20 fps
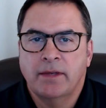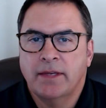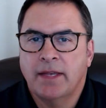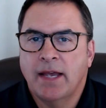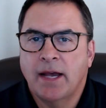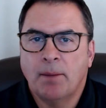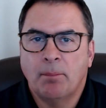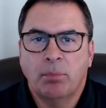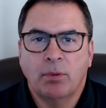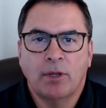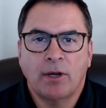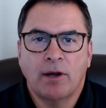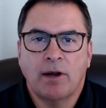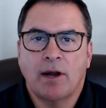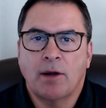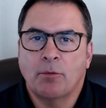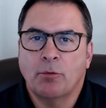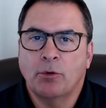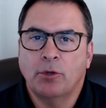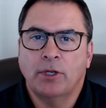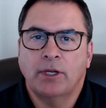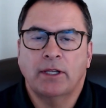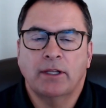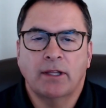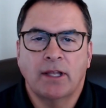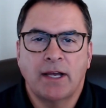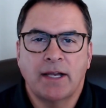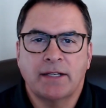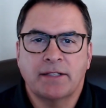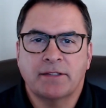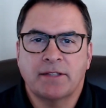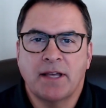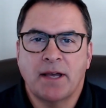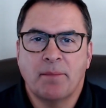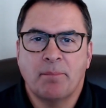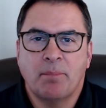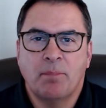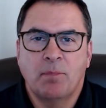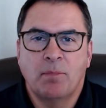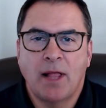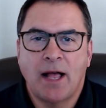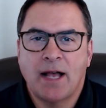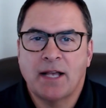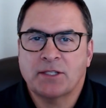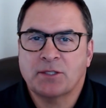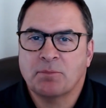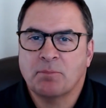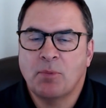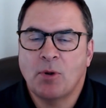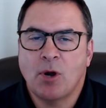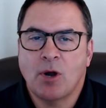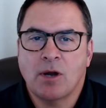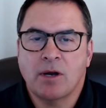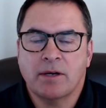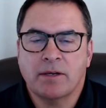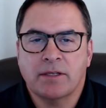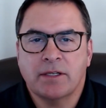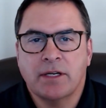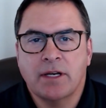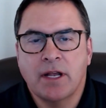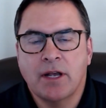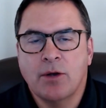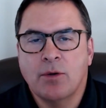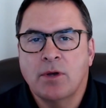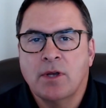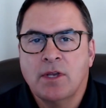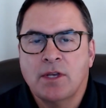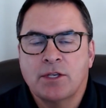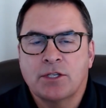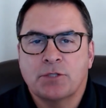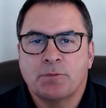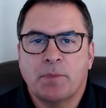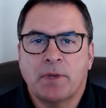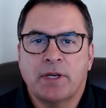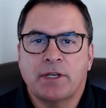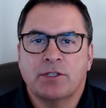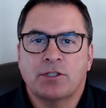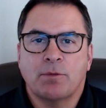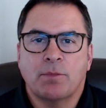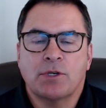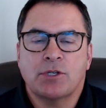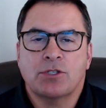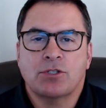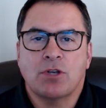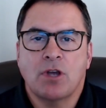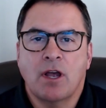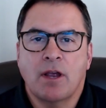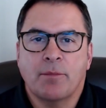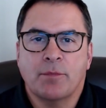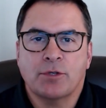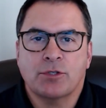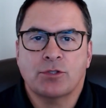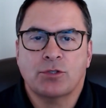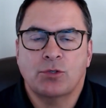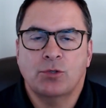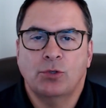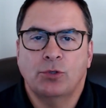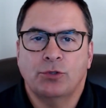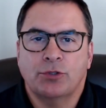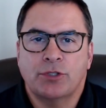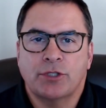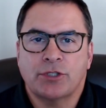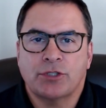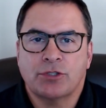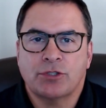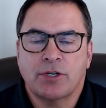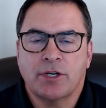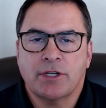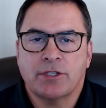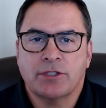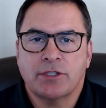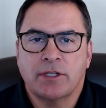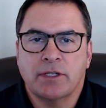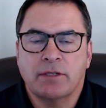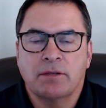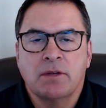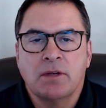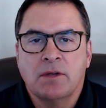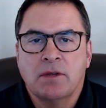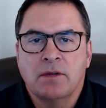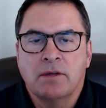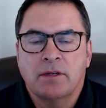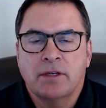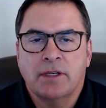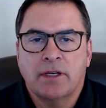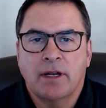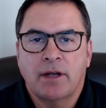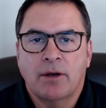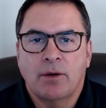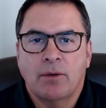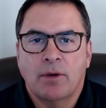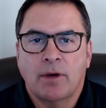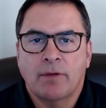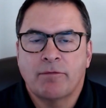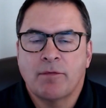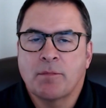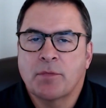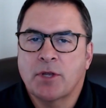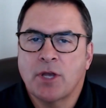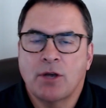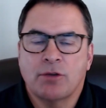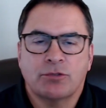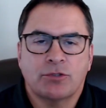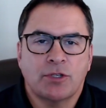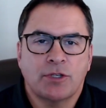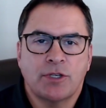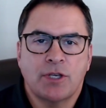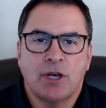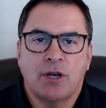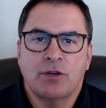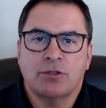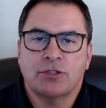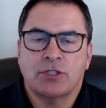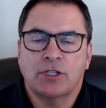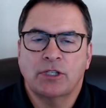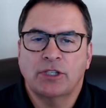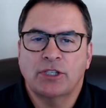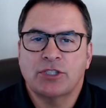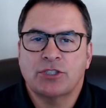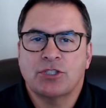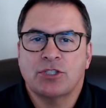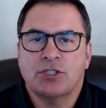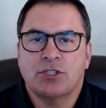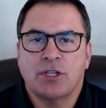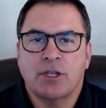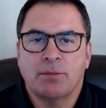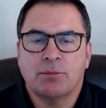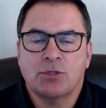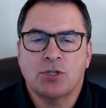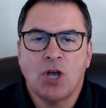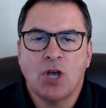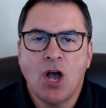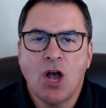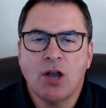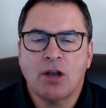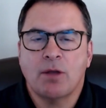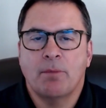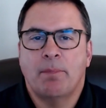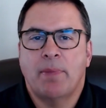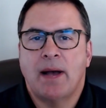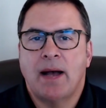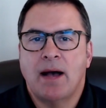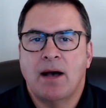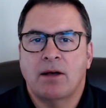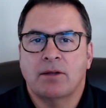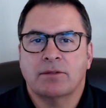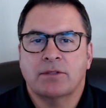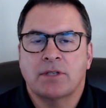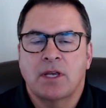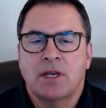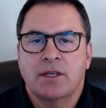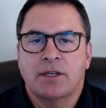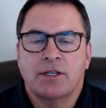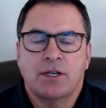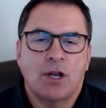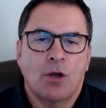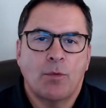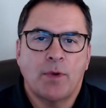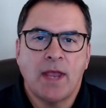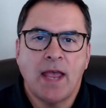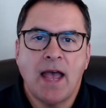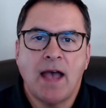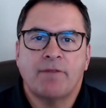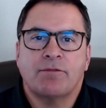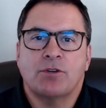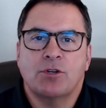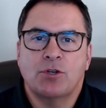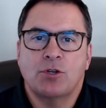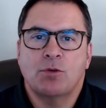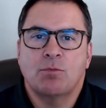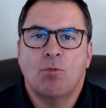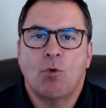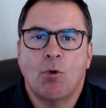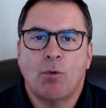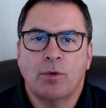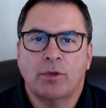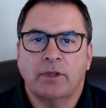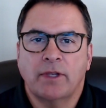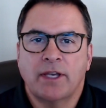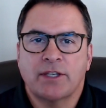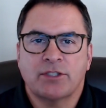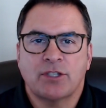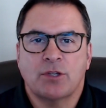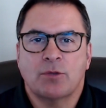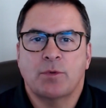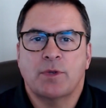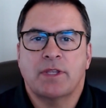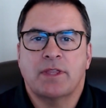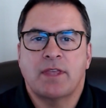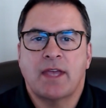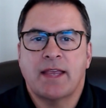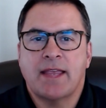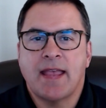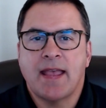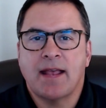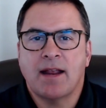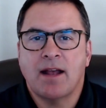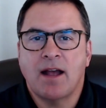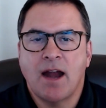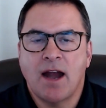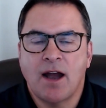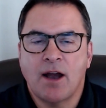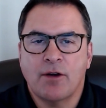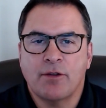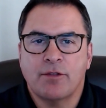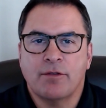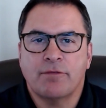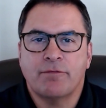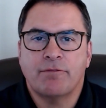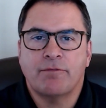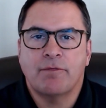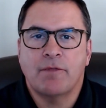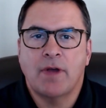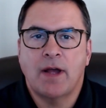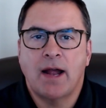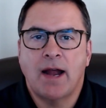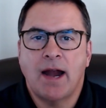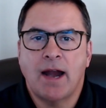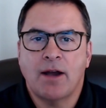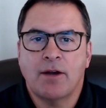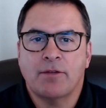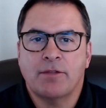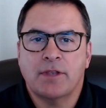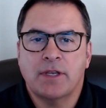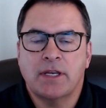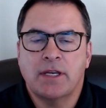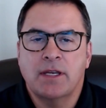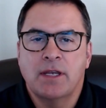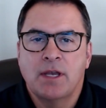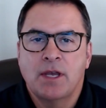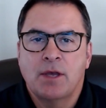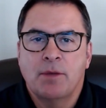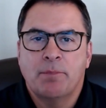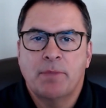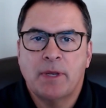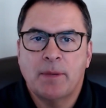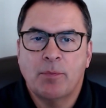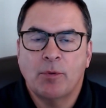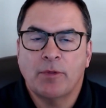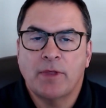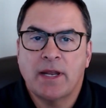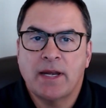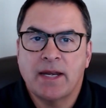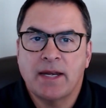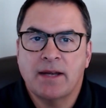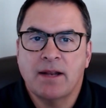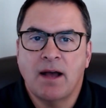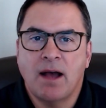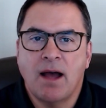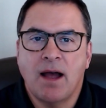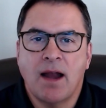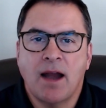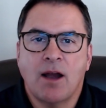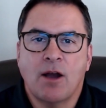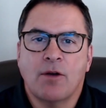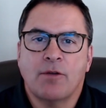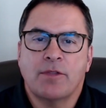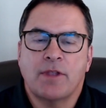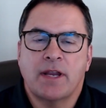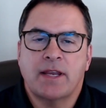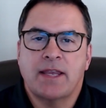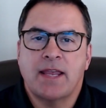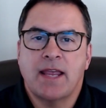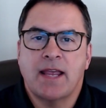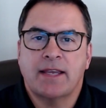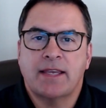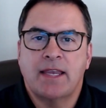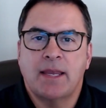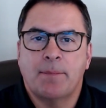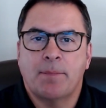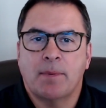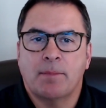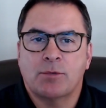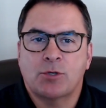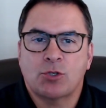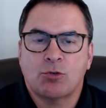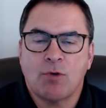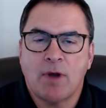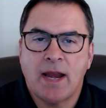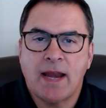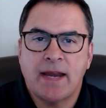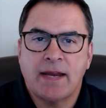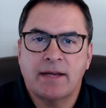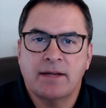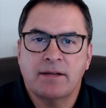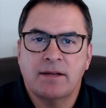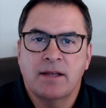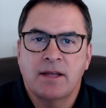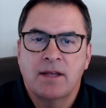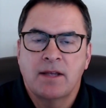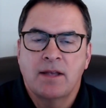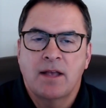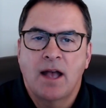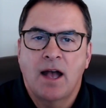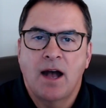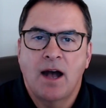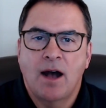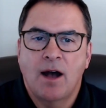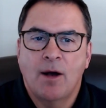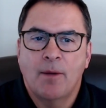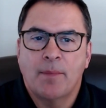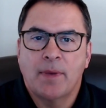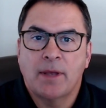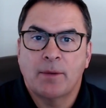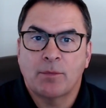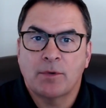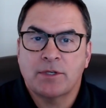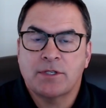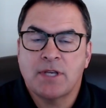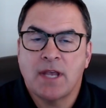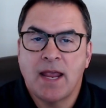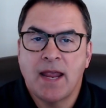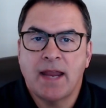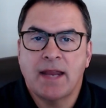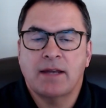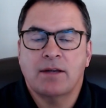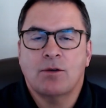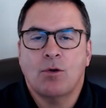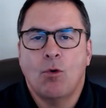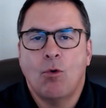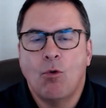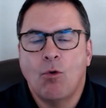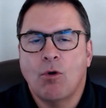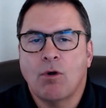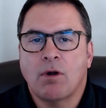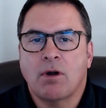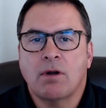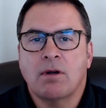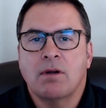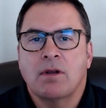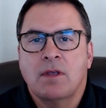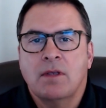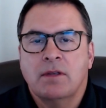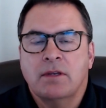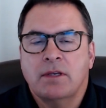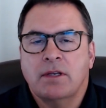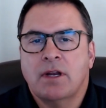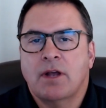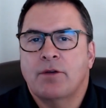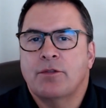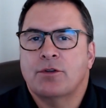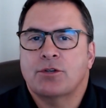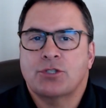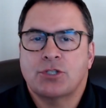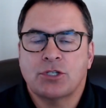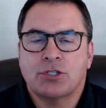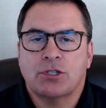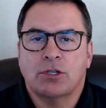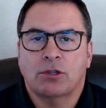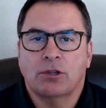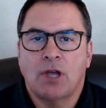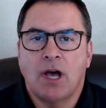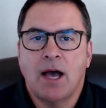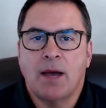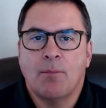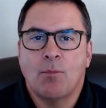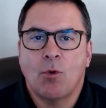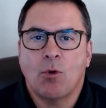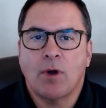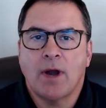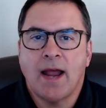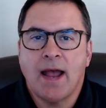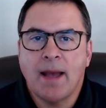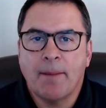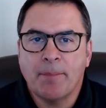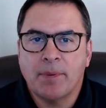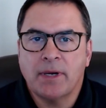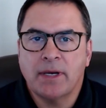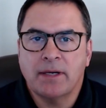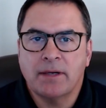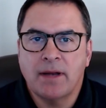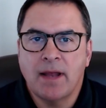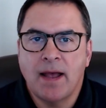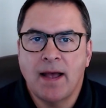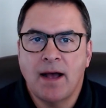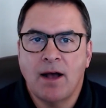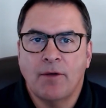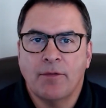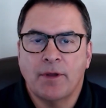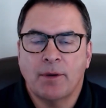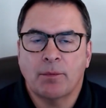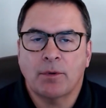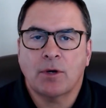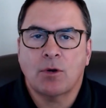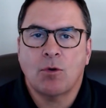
Yeah, Blair, I really like that last part, spending so much time with school districts and, from coast to coast, and listen to them talk about, we have to do more with less. They can't hire the people they need to hire, or they can't keep them trained and retained, or, there's just a lot more happening now that